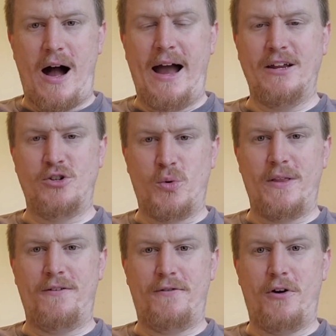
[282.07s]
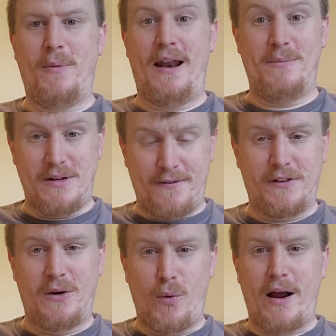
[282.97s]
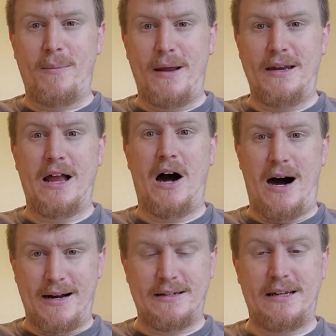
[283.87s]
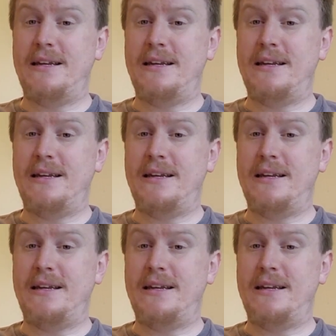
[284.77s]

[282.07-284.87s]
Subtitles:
I enjoyed the film, and I'm definitely recommending Oddity.